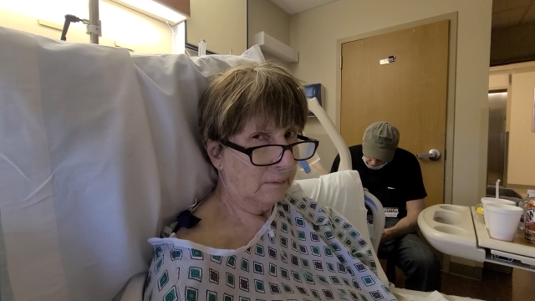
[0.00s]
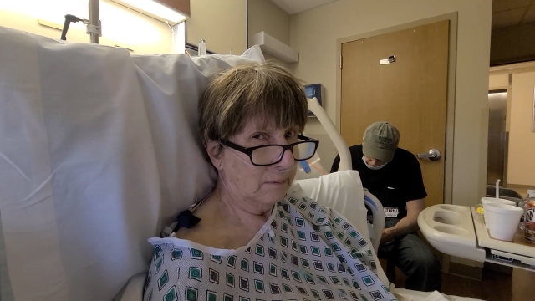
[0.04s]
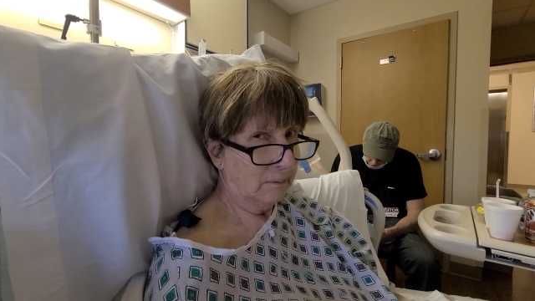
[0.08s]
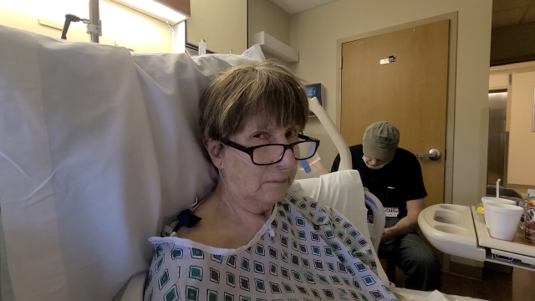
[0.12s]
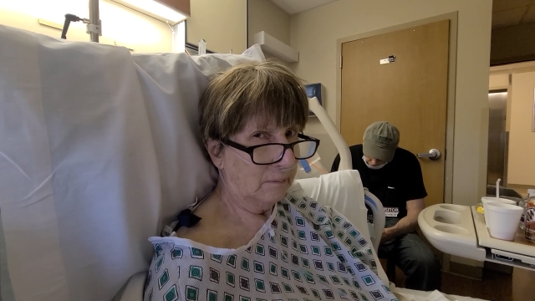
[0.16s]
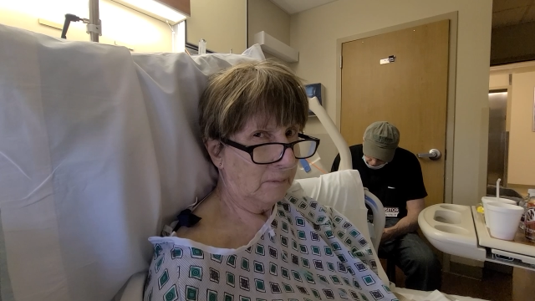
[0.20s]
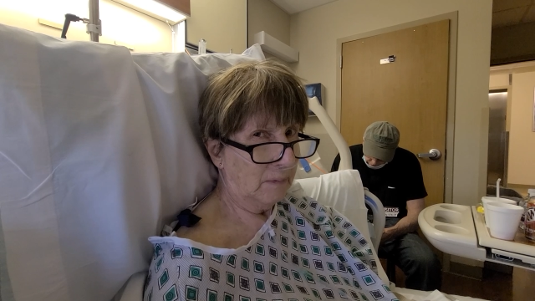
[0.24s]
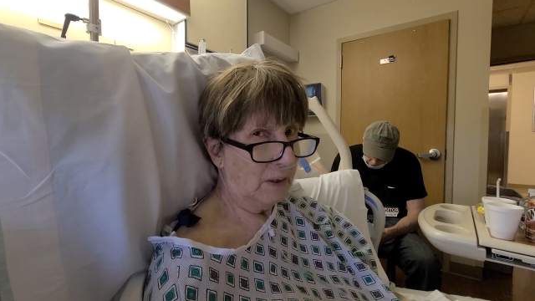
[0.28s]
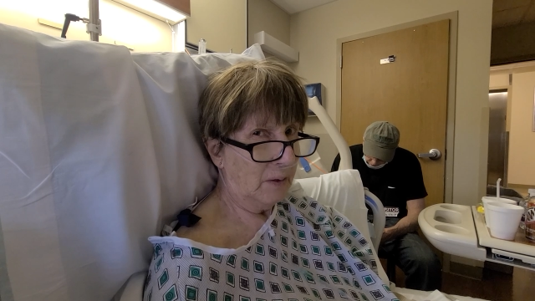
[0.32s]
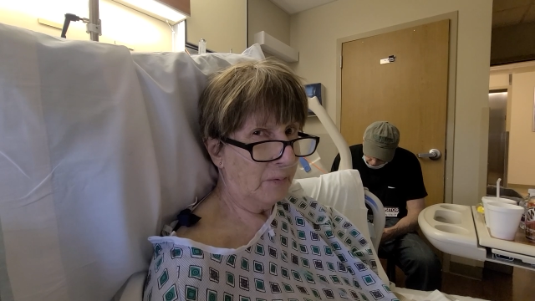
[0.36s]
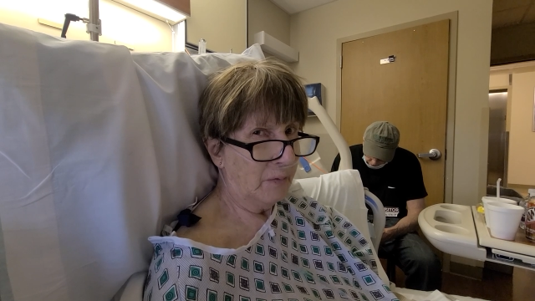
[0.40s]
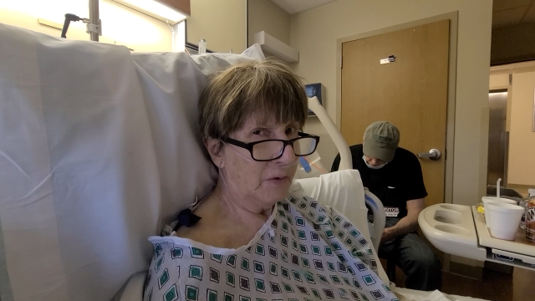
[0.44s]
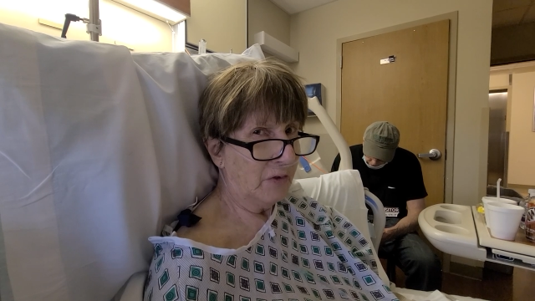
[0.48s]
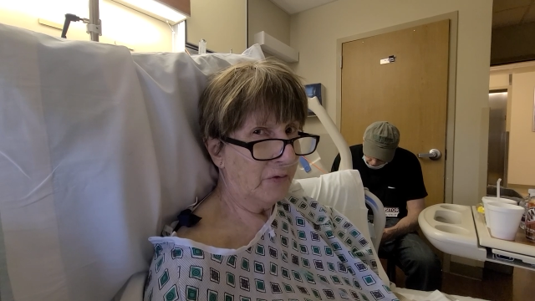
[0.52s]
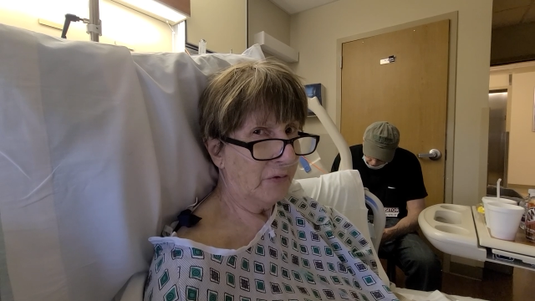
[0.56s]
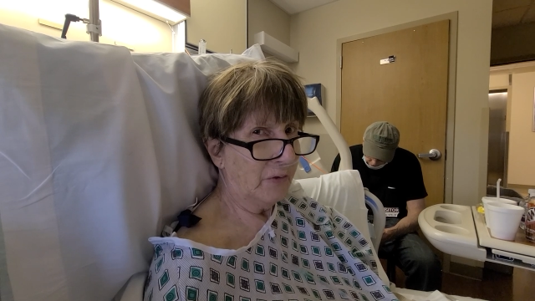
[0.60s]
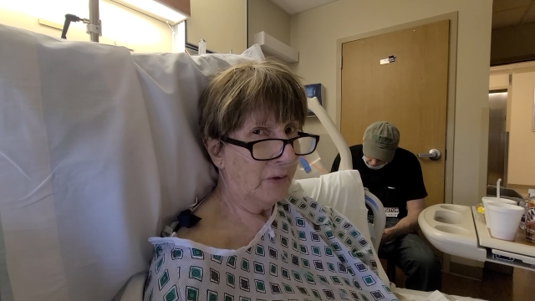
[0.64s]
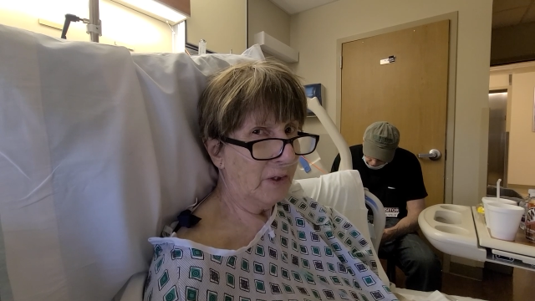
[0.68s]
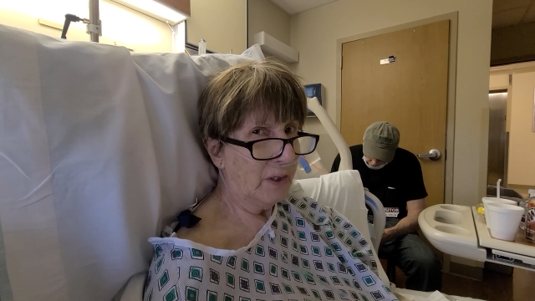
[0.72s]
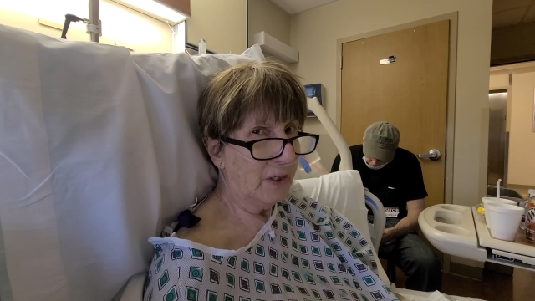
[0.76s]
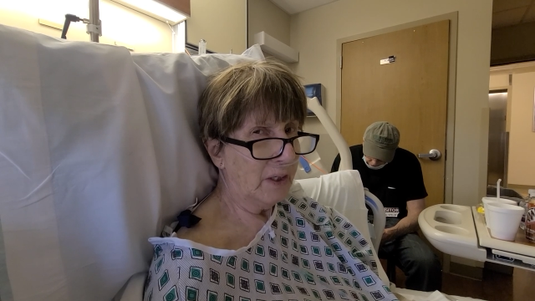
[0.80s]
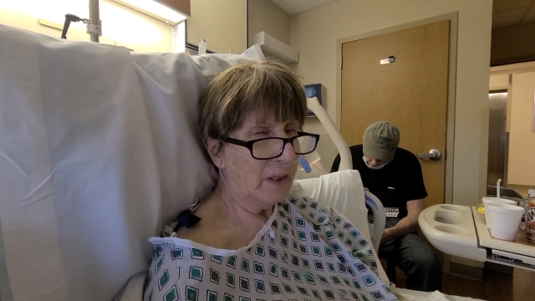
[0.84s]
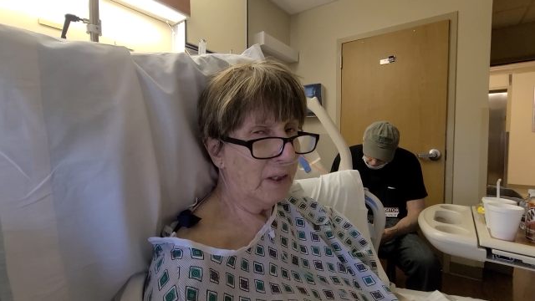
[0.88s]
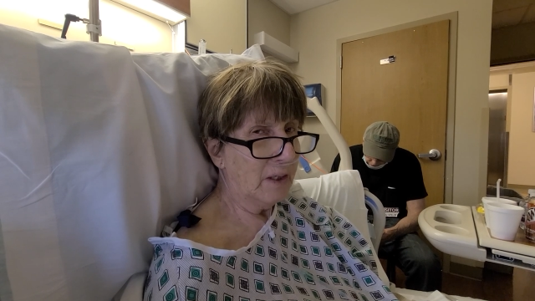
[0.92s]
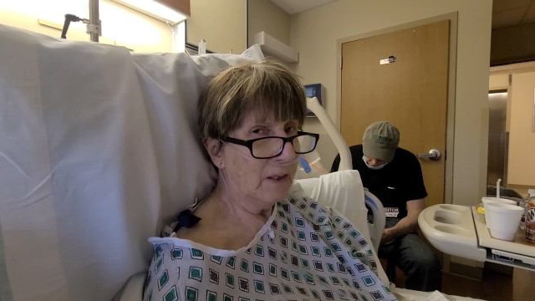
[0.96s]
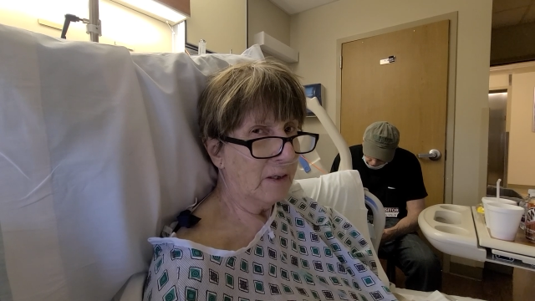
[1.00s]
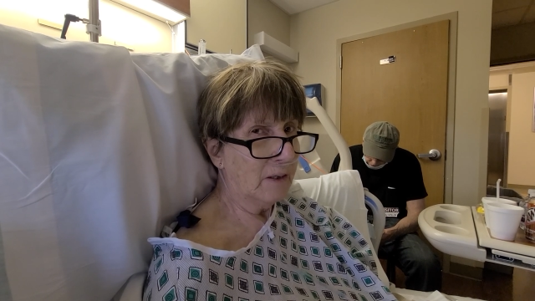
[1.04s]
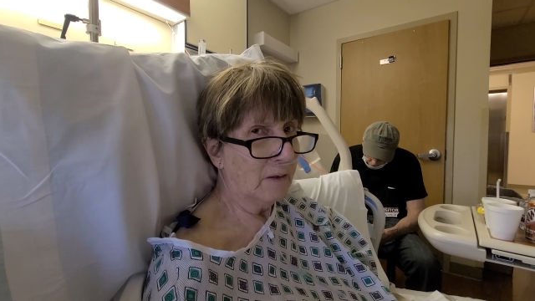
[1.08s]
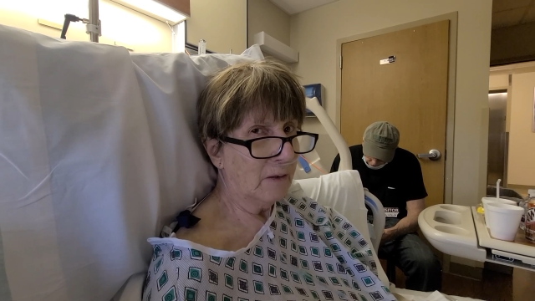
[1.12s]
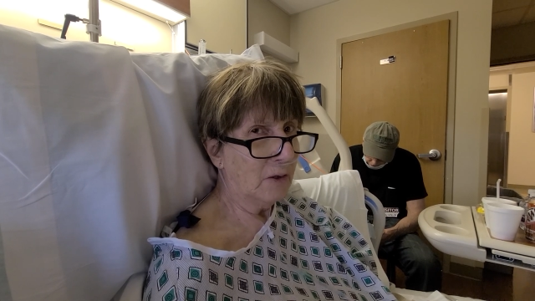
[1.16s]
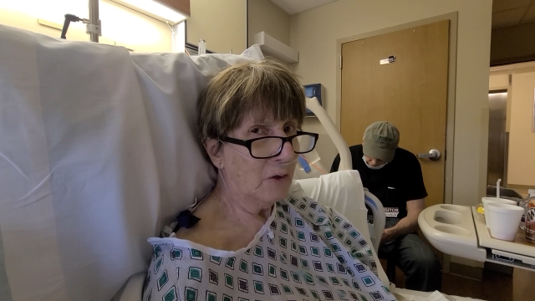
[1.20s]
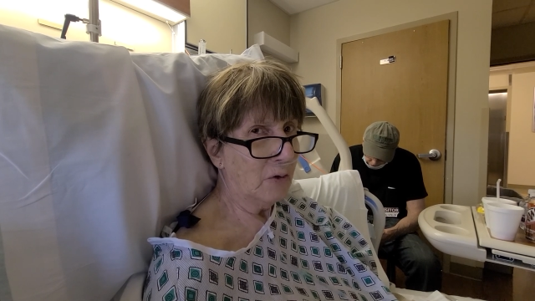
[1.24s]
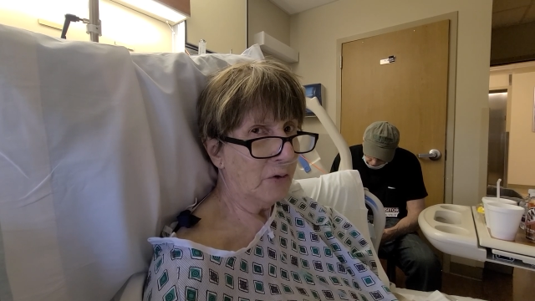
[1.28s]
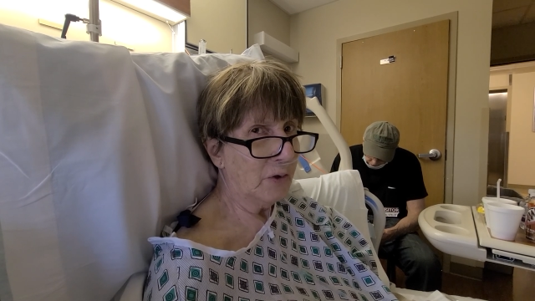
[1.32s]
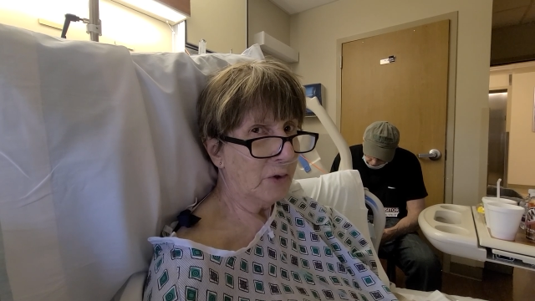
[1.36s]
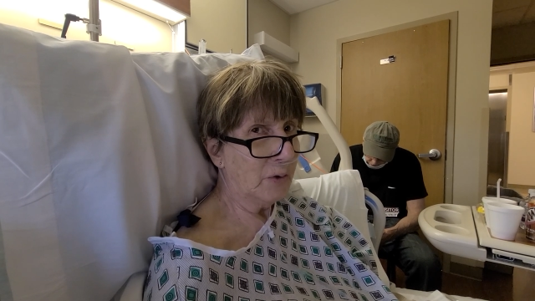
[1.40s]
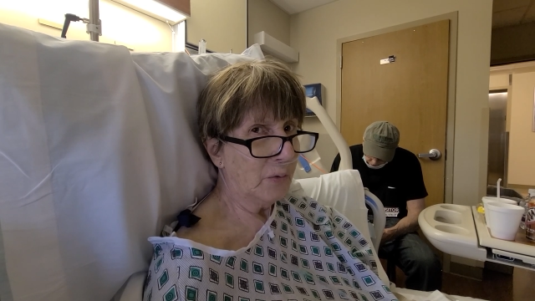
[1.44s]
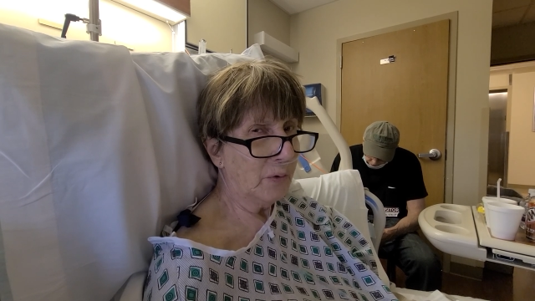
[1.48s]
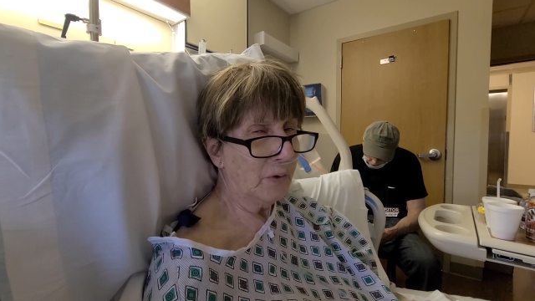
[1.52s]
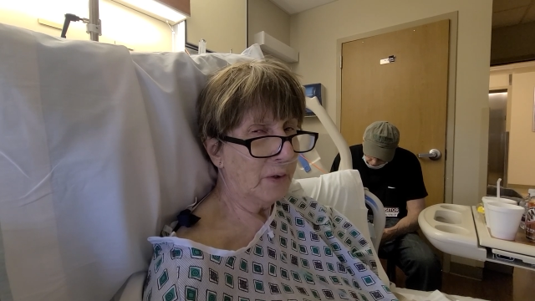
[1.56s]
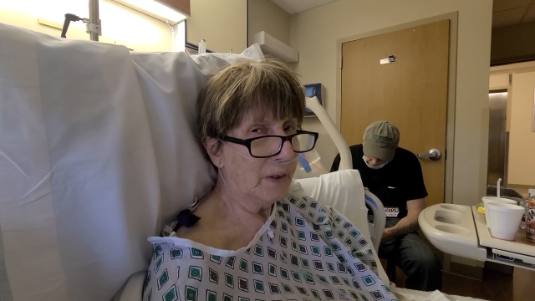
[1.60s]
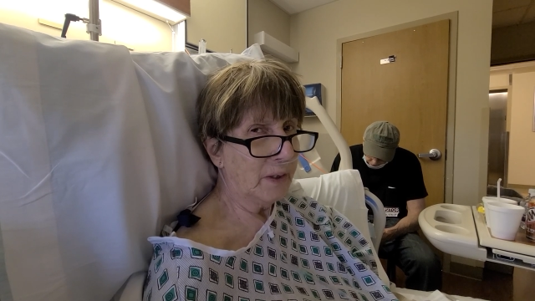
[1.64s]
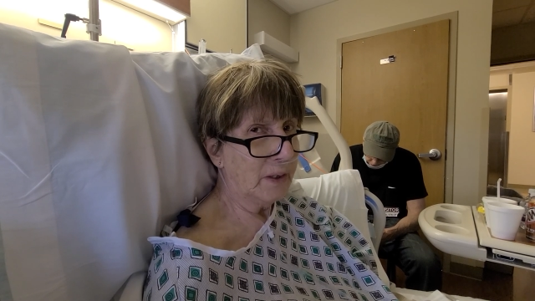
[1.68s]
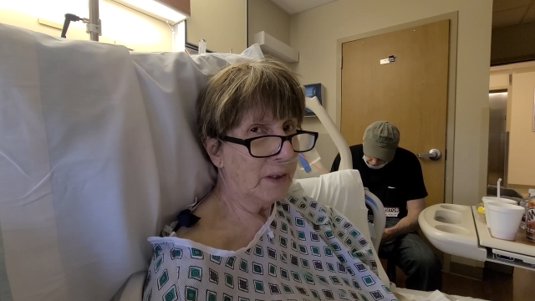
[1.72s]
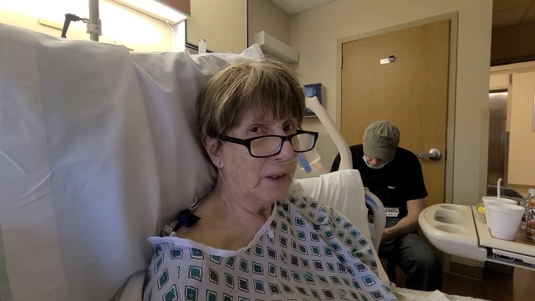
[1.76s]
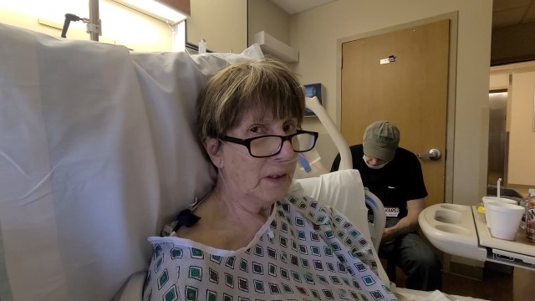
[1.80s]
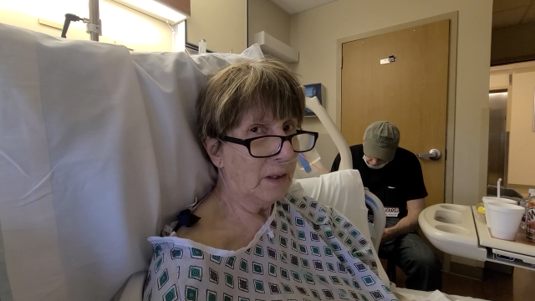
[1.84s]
Well, it was very close to where Auntie